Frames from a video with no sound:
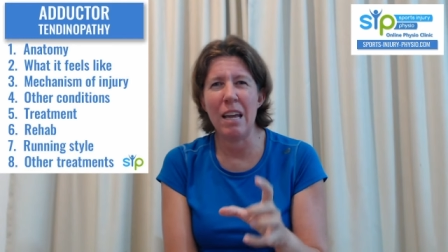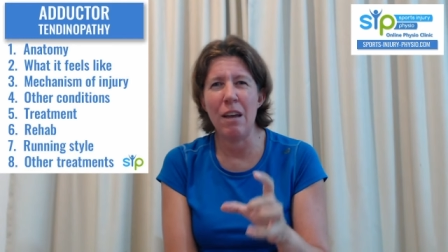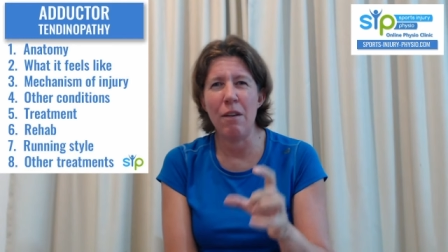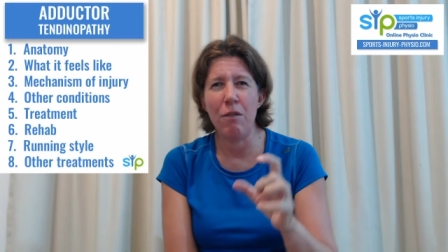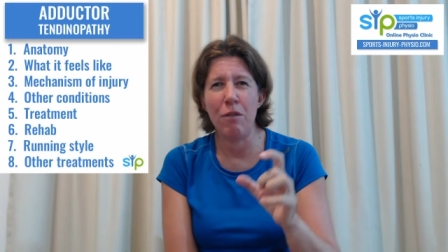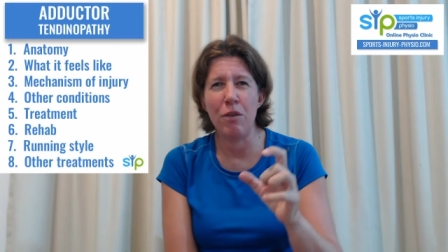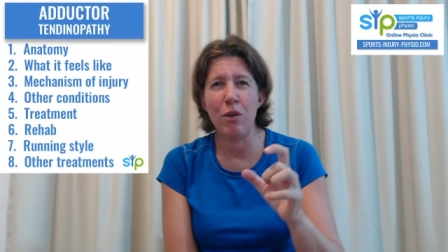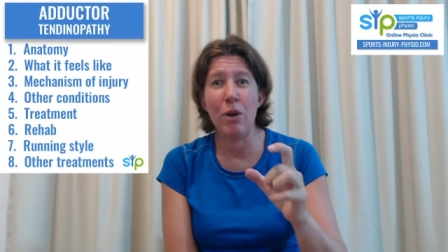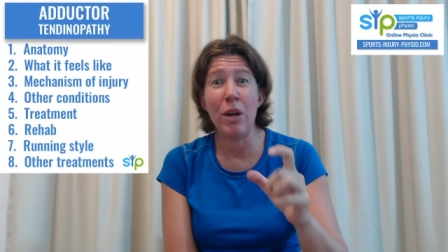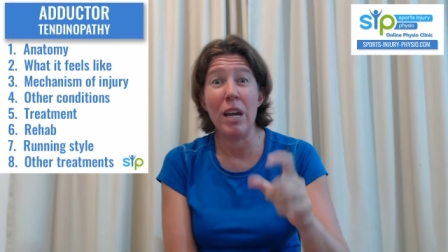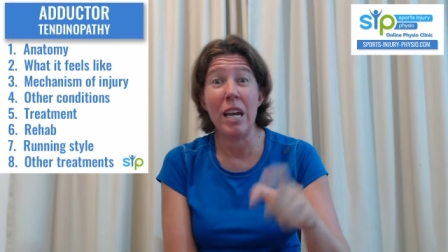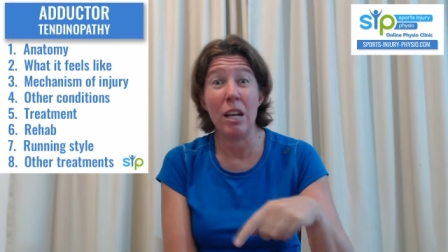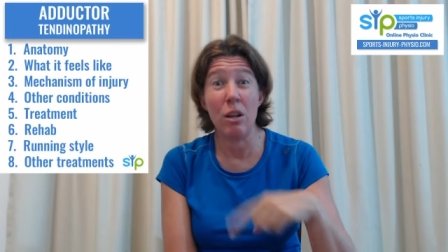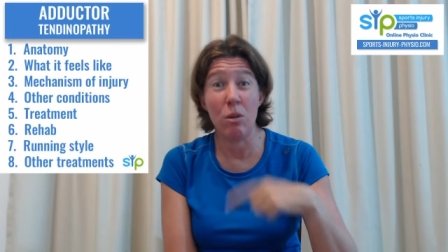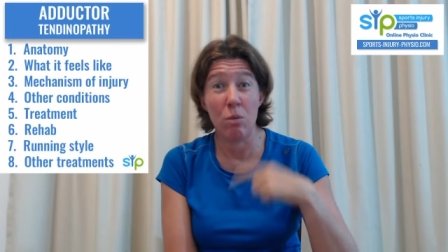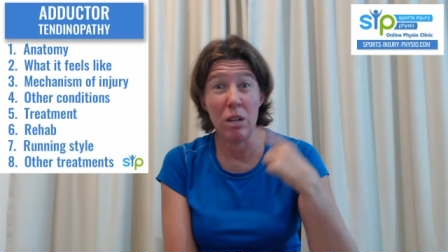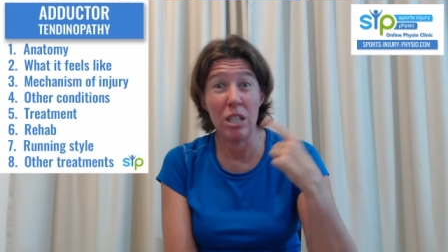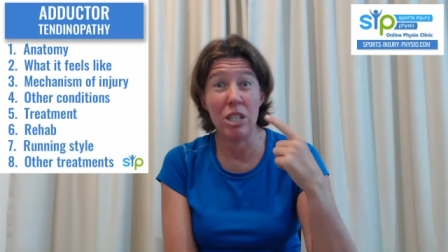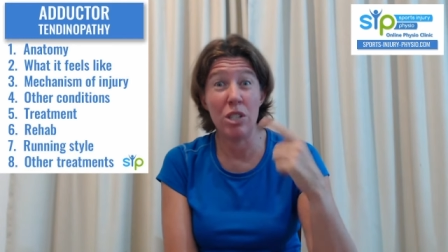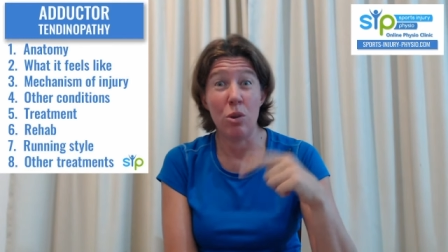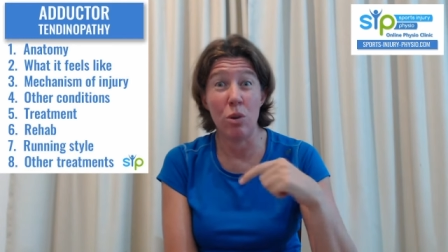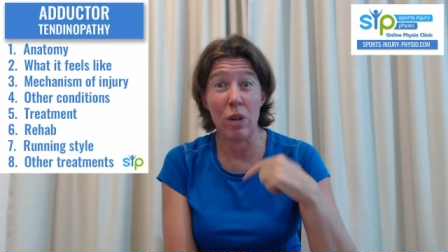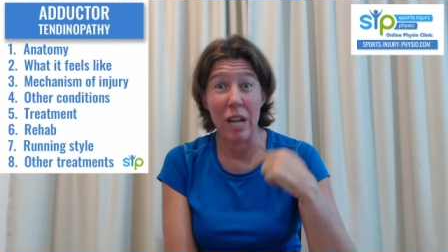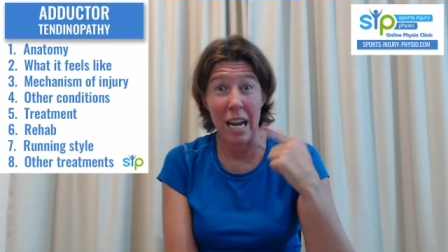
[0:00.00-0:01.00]
if you
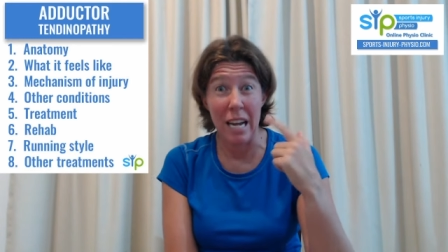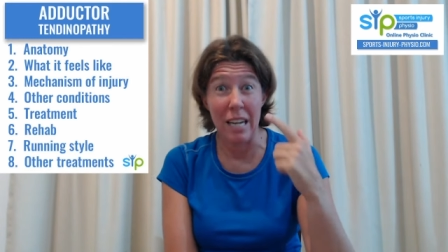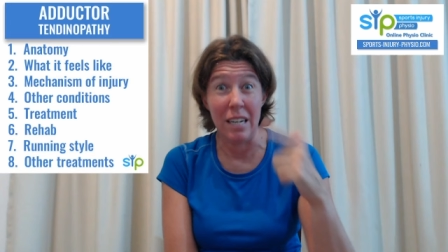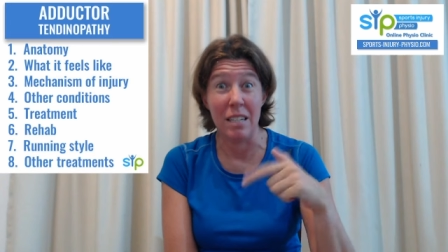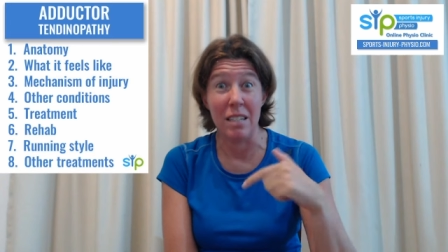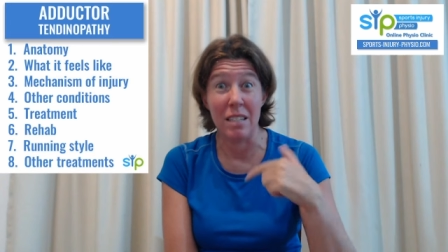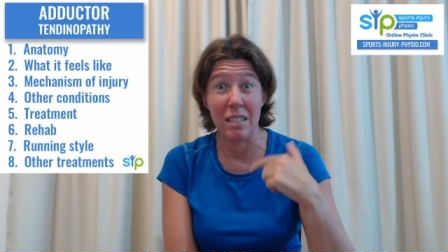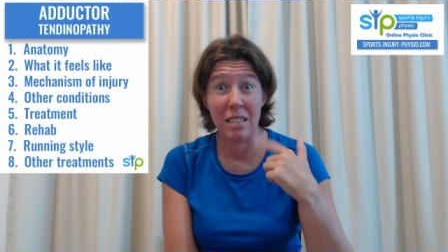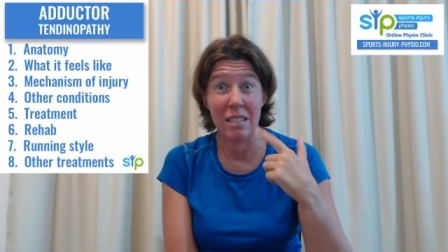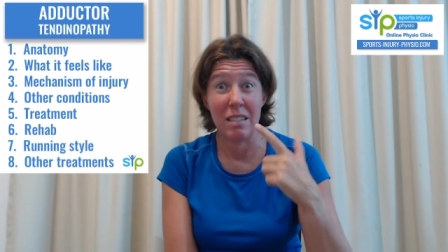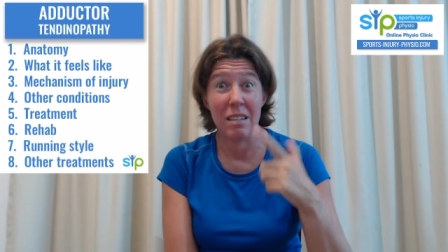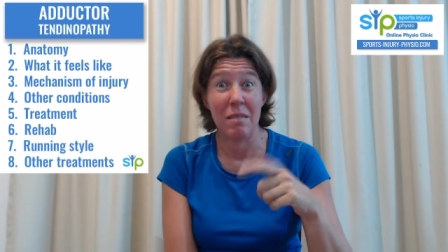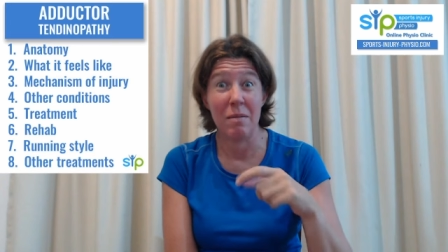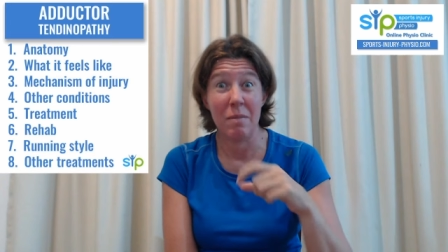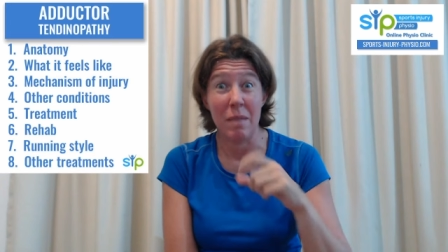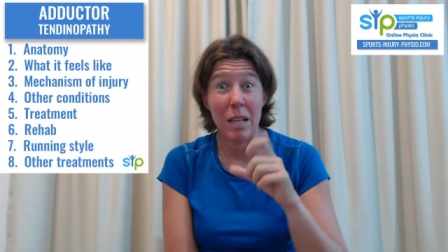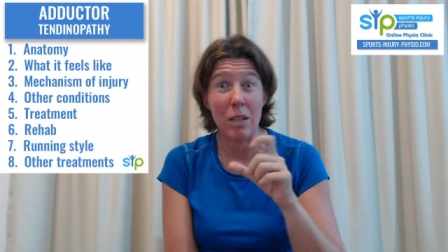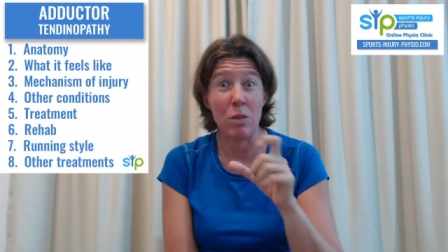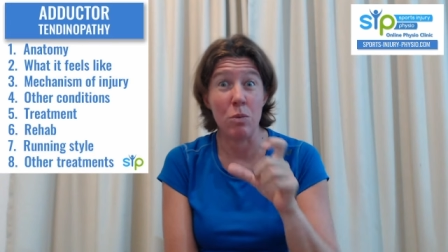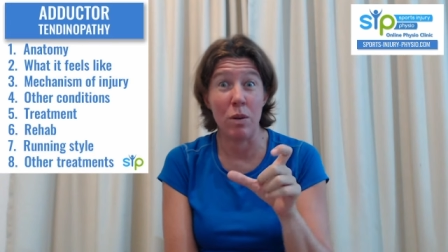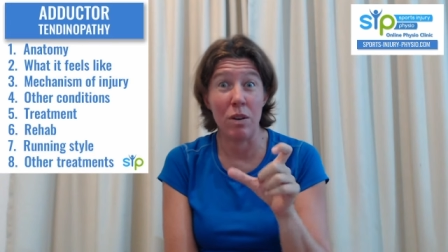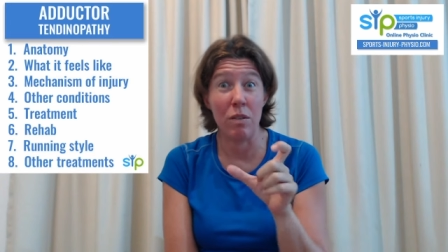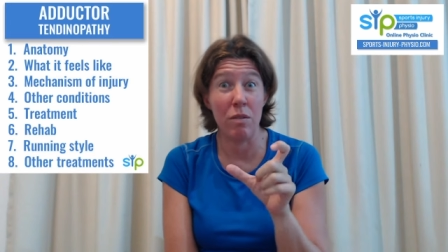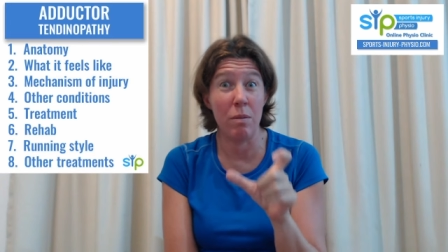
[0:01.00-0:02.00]
increase your cadence.
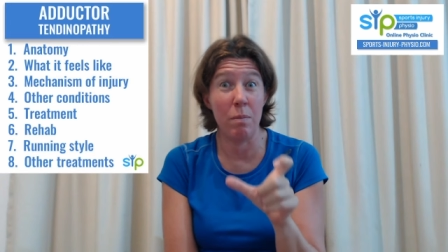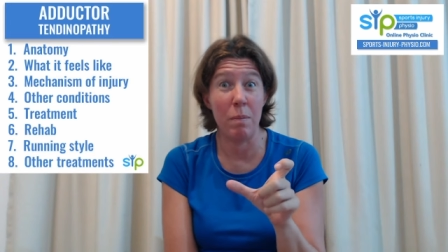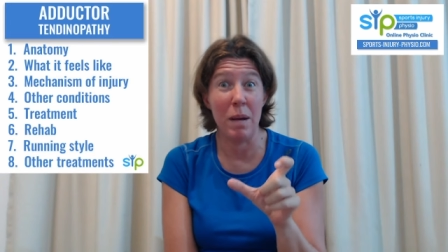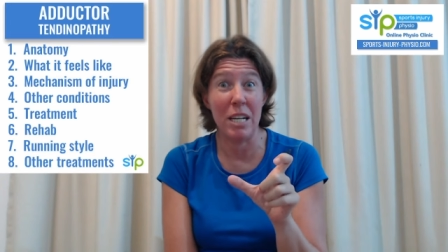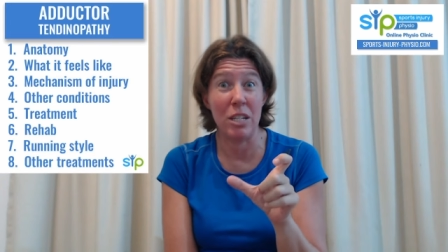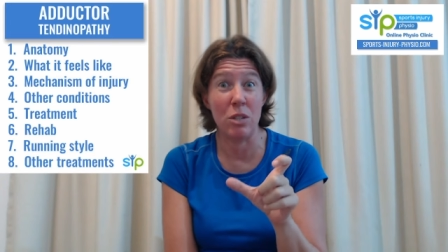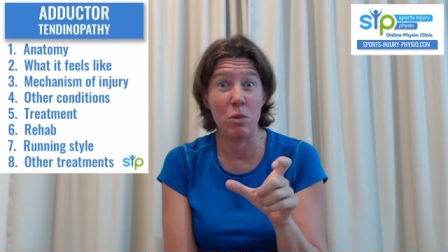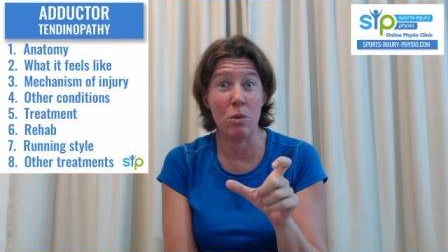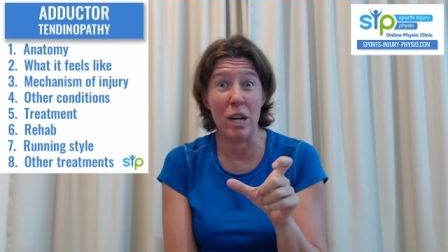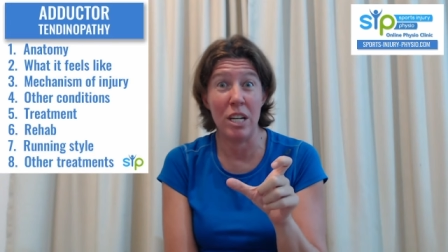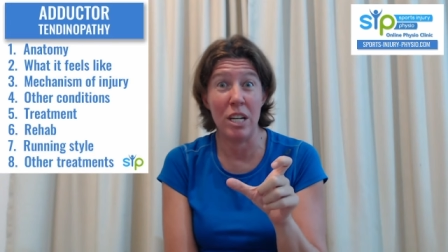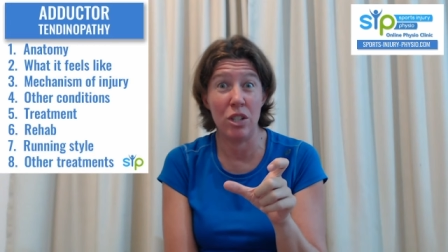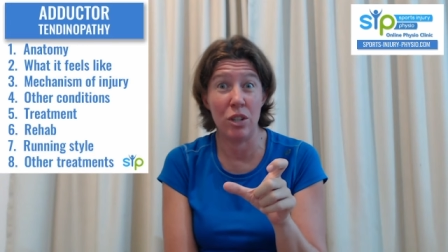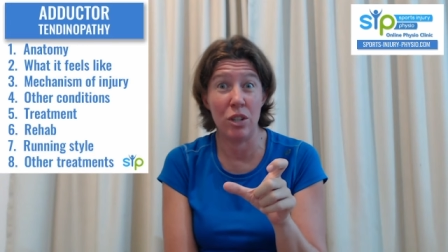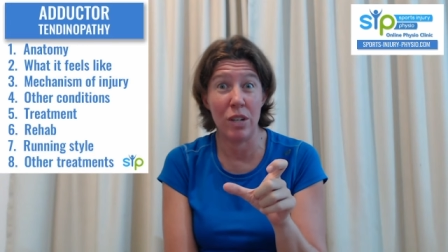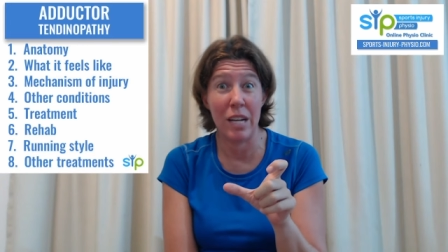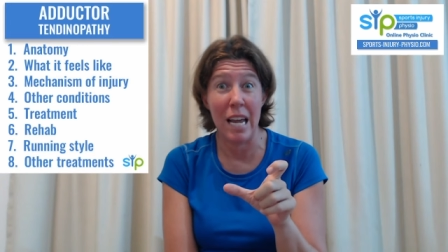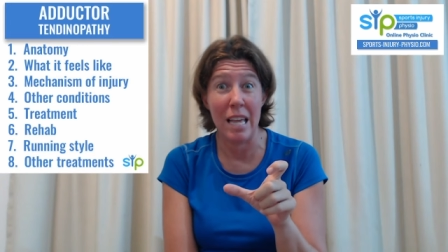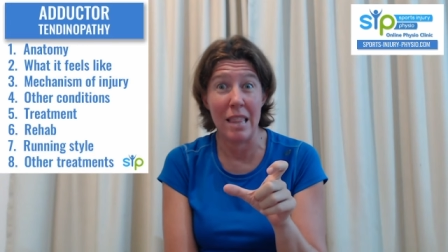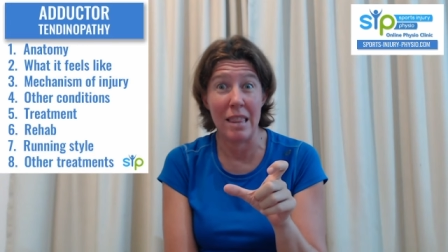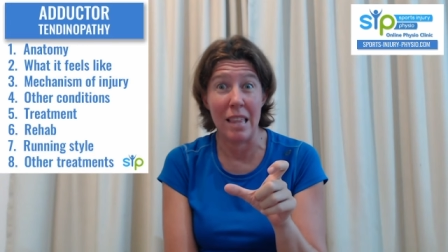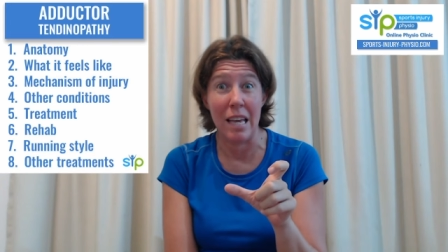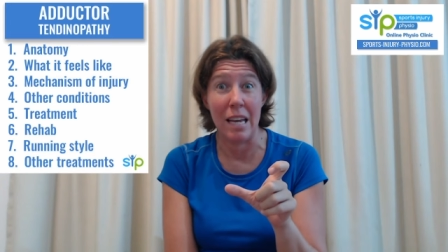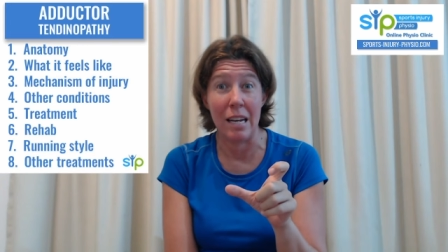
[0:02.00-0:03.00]
That's one of the best ways to
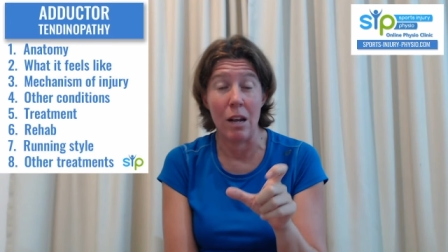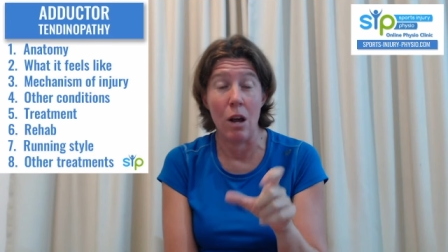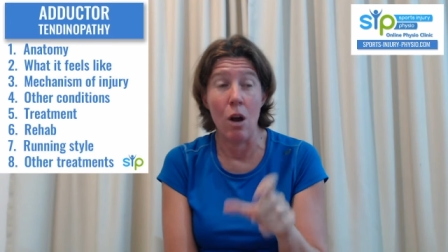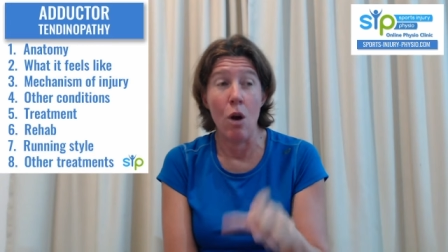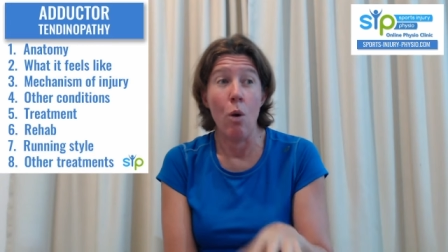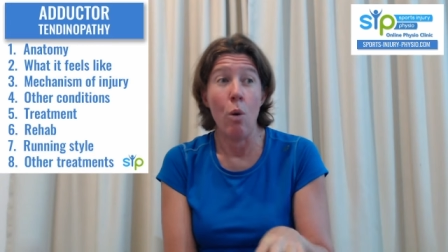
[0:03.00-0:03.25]
get that.